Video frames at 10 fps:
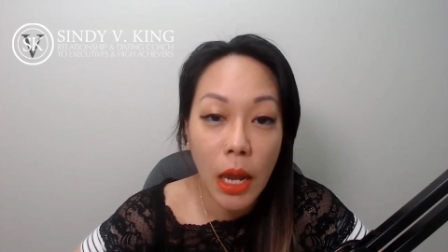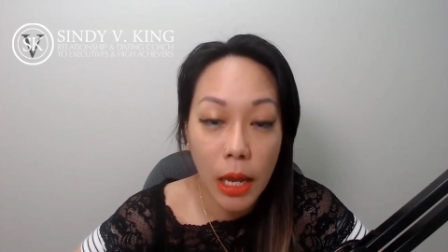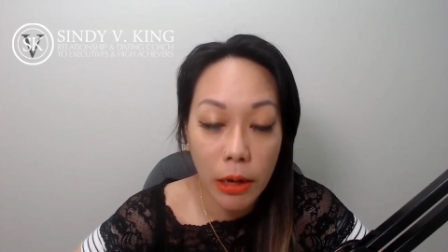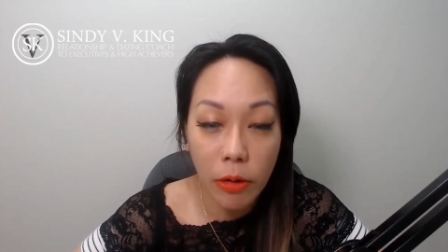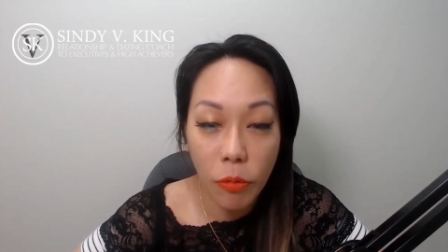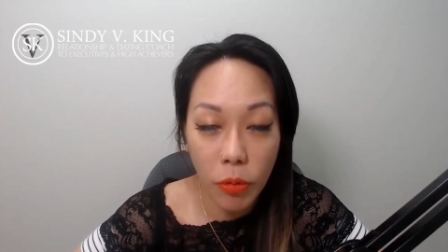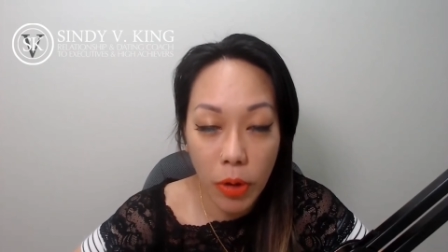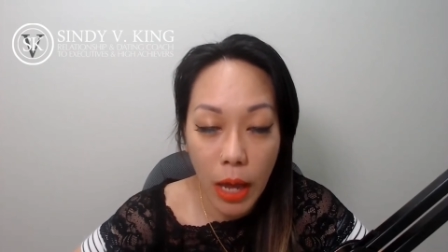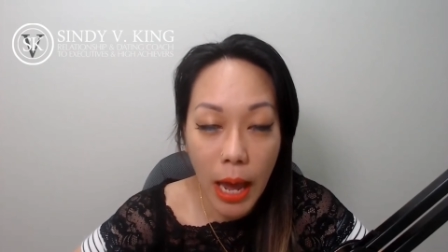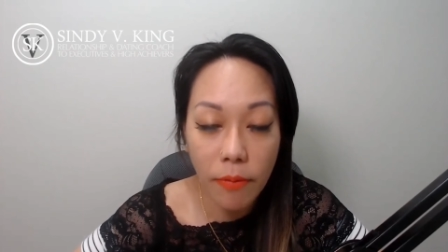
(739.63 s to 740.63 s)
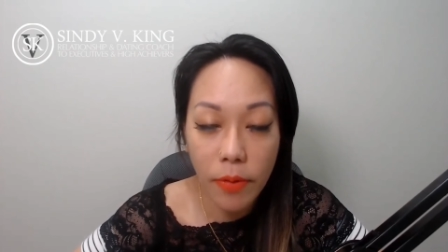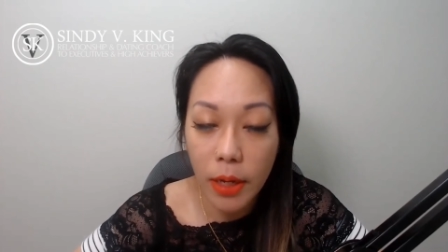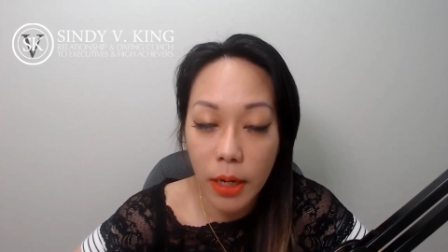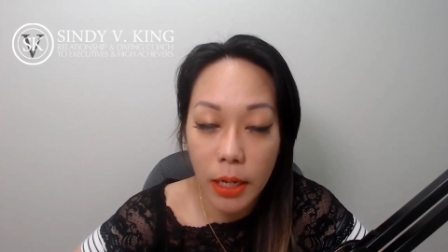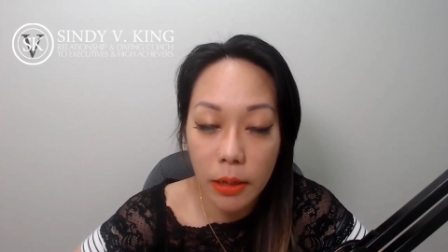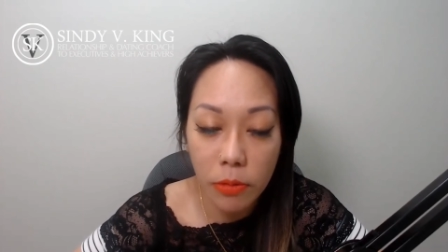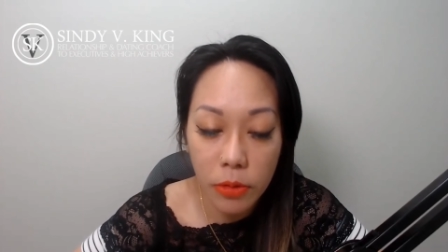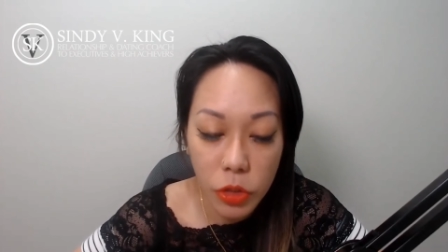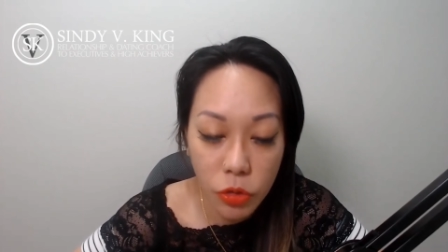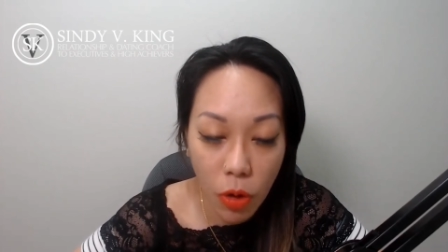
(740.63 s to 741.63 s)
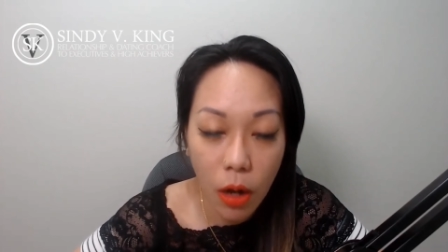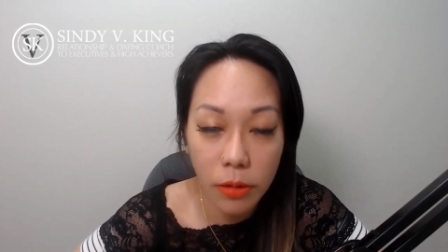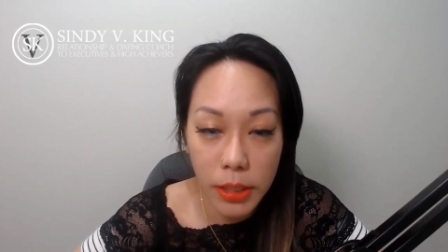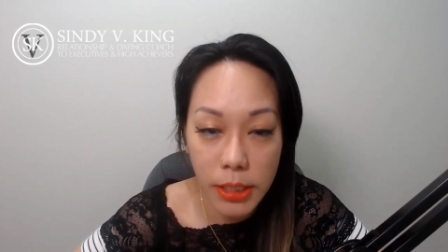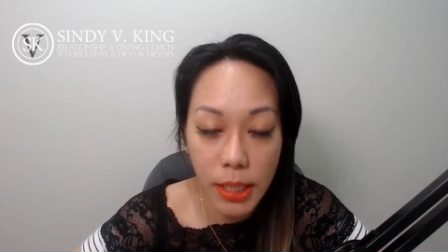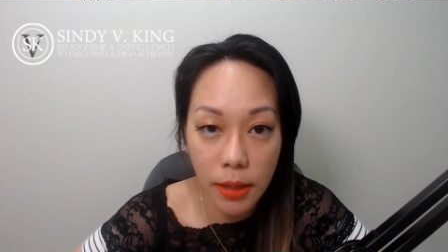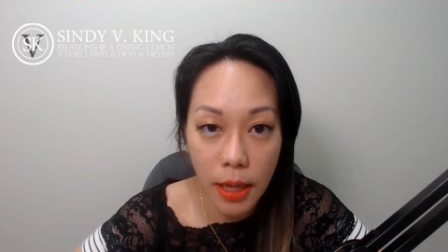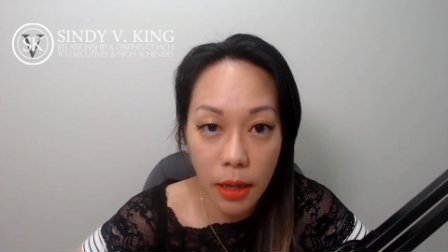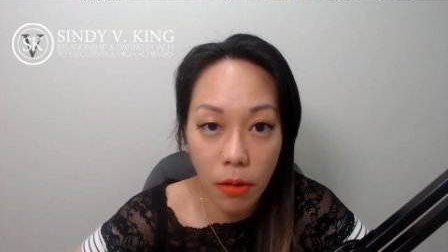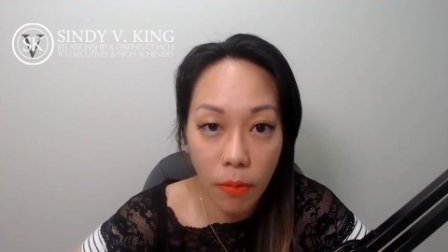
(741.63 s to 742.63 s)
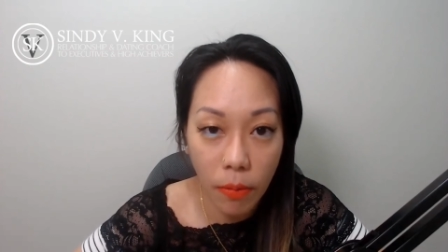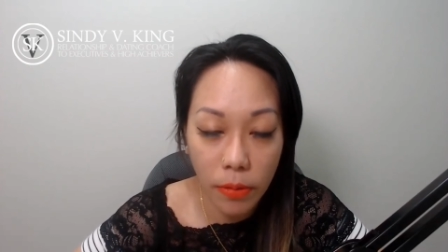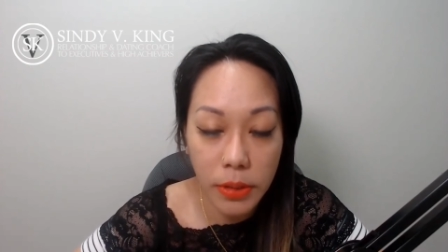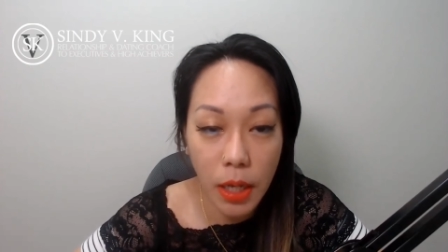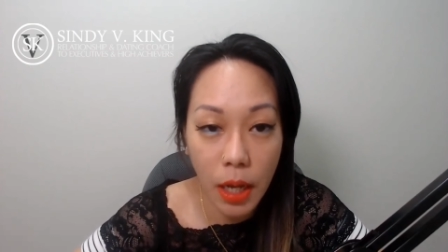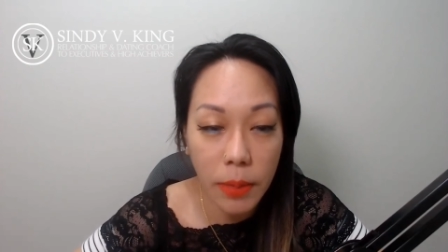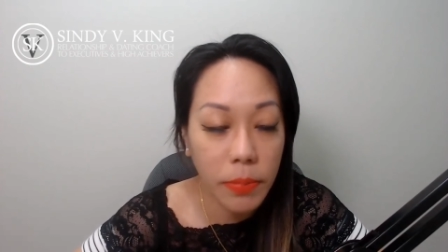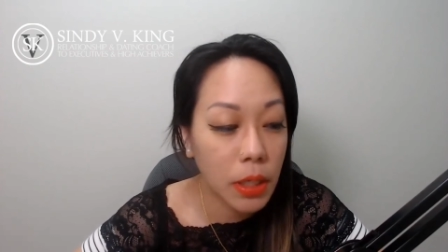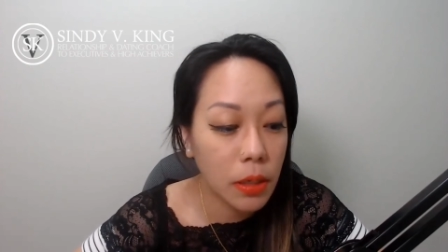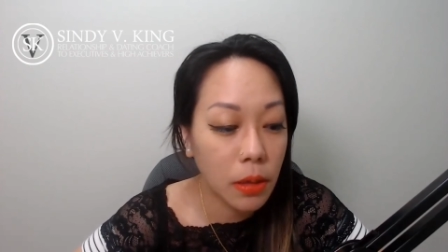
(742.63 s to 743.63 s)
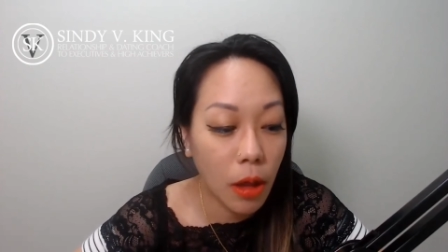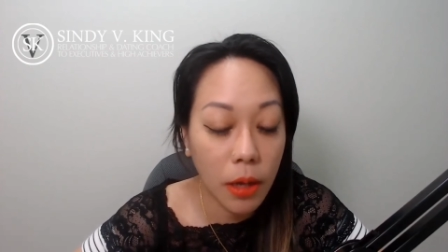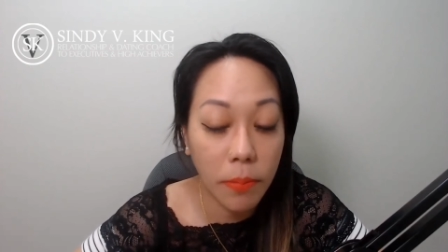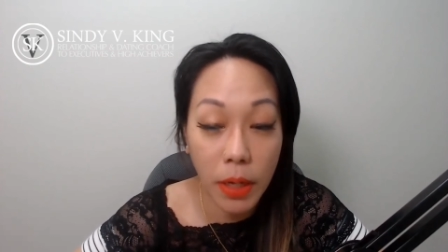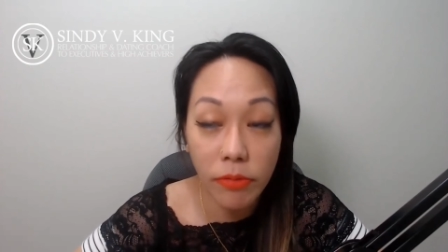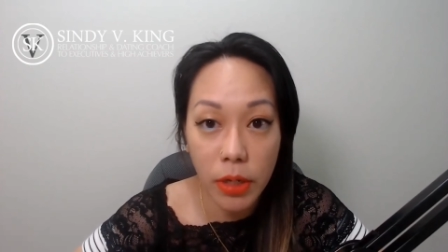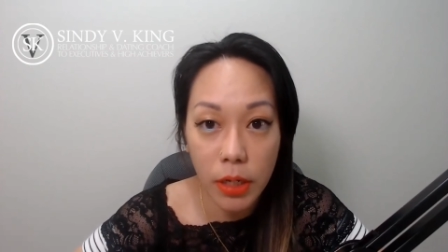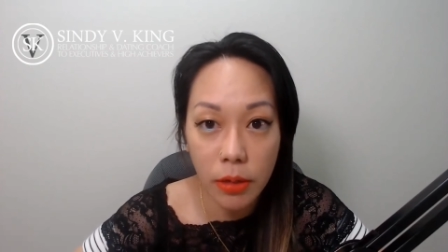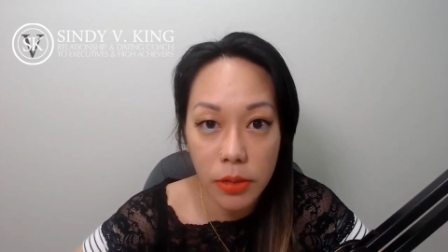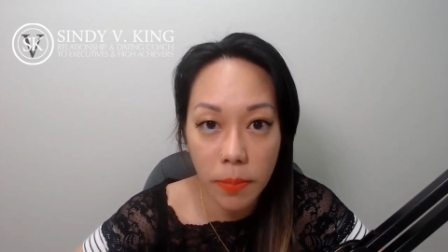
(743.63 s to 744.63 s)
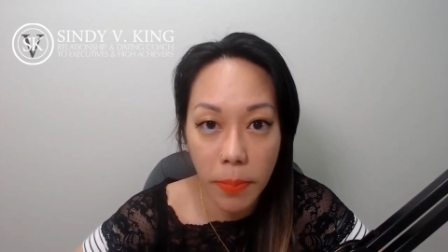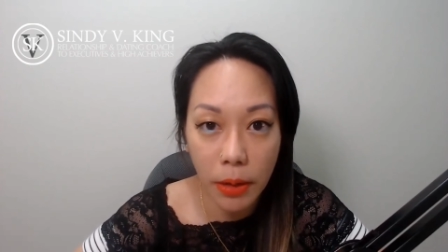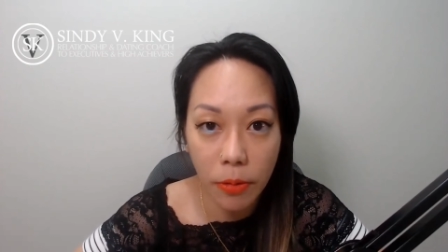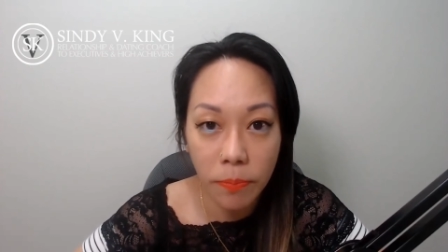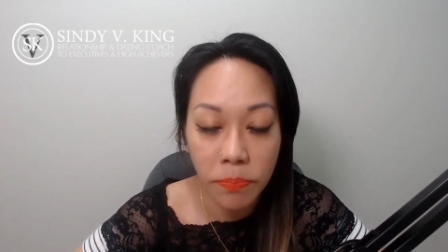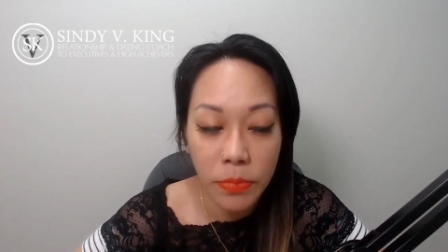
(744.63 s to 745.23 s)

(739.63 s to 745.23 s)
and I strongly say that all the time in a lot of my videos about,